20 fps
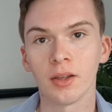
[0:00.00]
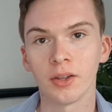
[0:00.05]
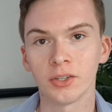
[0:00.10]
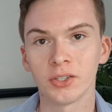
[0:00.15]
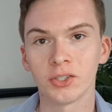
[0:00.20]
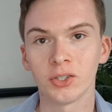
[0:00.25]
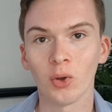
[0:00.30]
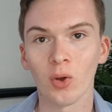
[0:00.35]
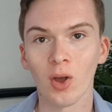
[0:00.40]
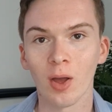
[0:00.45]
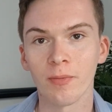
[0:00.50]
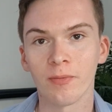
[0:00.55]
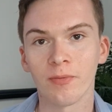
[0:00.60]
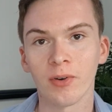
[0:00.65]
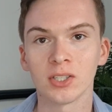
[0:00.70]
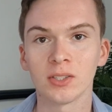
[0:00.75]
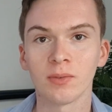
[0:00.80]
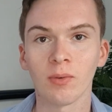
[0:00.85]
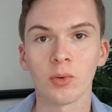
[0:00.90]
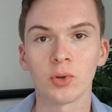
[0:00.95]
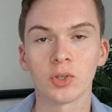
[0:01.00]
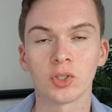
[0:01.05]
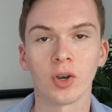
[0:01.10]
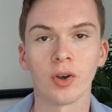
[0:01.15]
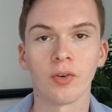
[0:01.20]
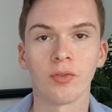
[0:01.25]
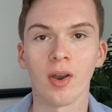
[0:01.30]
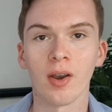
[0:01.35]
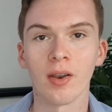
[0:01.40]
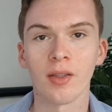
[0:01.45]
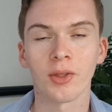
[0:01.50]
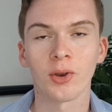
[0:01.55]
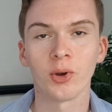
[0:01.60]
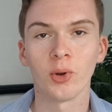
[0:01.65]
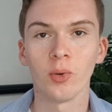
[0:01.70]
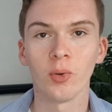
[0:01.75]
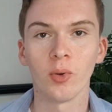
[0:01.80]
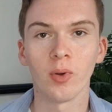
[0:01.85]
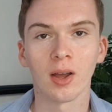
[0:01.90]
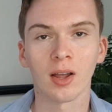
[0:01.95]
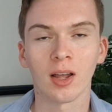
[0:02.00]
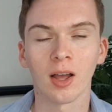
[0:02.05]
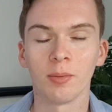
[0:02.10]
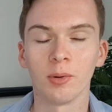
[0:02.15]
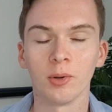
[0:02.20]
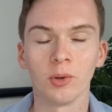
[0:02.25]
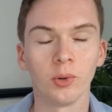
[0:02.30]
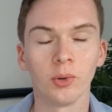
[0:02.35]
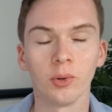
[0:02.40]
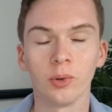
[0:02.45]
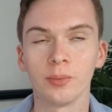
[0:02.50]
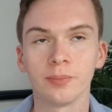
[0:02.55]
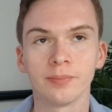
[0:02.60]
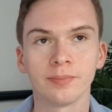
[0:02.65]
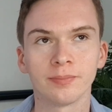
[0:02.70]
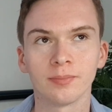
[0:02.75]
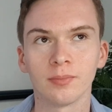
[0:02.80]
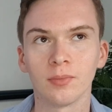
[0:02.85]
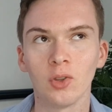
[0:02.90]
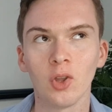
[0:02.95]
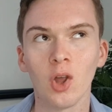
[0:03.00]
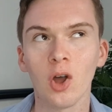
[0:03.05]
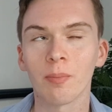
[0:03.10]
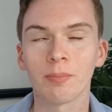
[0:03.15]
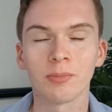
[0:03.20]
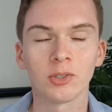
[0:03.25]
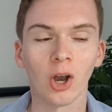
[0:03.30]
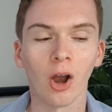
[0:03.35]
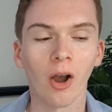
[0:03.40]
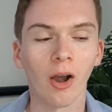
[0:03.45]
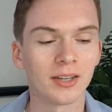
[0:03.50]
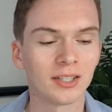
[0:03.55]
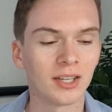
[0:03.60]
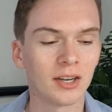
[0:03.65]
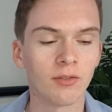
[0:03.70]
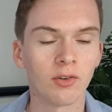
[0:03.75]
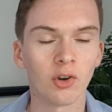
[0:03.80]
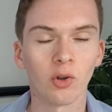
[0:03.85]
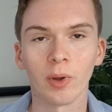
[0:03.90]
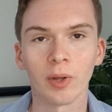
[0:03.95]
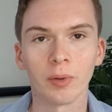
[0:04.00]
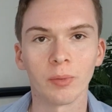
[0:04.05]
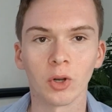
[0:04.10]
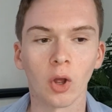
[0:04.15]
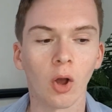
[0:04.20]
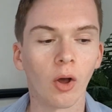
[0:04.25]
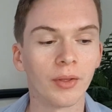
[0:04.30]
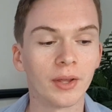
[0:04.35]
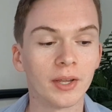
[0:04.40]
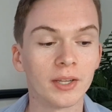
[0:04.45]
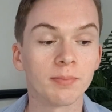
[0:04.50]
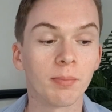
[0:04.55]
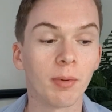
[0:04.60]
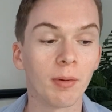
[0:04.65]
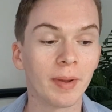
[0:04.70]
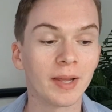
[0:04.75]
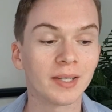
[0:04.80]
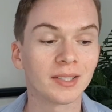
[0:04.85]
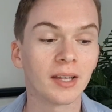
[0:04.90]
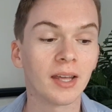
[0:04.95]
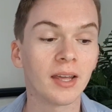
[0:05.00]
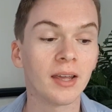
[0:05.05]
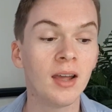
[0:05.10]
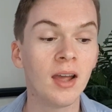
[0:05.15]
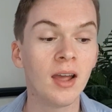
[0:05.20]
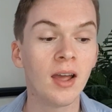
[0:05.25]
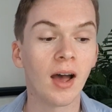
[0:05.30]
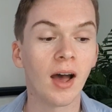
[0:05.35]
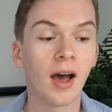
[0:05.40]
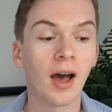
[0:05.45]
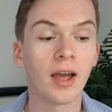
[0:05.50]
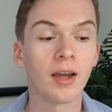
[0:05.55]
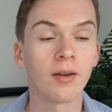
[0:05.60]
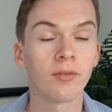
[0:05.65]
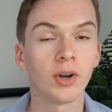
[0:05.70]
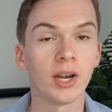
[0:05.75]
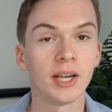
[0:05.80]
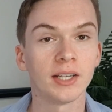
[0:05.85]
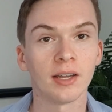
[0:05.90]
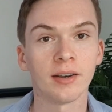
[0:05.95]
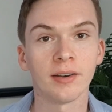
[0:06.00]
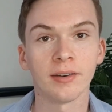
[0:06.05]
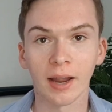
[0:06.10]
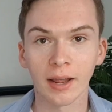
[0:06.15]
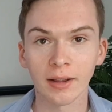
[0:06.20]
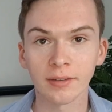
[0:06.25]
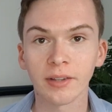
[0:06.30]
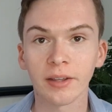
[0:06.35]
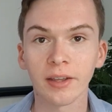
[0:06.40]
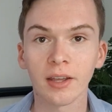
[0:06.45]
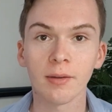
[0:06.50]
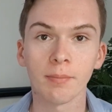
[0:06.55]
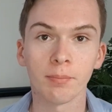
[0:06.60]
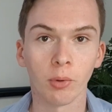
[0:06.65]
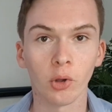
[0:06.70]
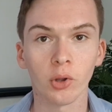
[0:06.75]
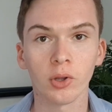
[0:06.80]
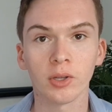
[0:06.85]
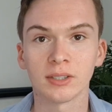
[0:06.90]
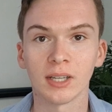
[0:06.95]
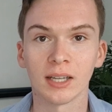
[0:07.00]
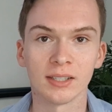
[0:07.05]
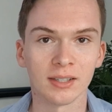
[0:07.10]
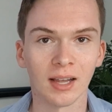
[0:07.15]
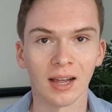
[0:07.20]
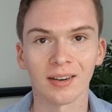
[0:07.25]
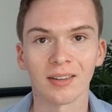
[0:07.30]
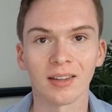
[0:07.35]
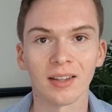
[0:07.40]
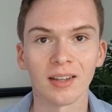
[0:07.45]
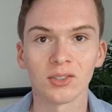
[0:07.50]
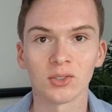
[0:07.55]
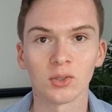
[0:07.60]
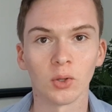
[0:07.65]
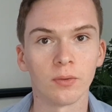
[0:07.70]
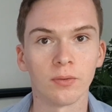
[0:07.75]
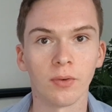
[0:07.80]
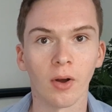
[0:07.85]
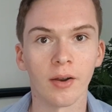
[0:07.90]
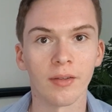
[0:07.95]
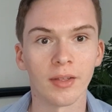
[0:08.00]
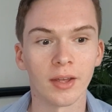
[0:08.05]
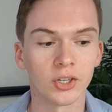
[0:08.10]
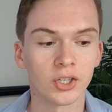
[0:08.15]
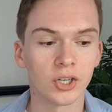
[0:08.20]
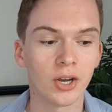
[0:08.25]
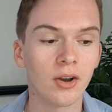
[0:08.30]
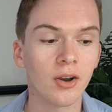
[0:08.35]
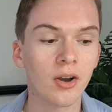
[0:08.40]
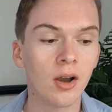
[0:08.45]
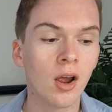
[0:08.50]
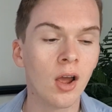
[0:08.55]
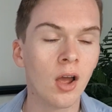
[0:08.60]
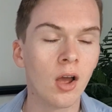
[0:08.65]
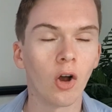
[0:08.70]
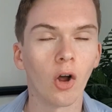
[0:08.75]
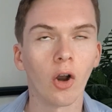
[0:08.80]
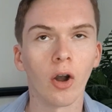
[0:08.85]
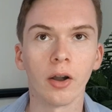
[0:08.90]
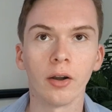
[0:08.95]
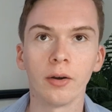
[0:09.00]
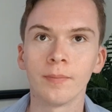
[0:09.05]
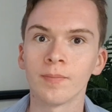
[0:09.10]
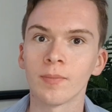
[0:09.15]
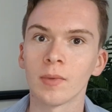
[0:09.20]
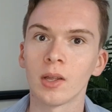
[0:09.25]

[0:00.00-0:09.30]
So I'm first of all just going to run through a couple, not charts, I don't even know what you would call these, but basically I have read 90 books exactly so far this year, or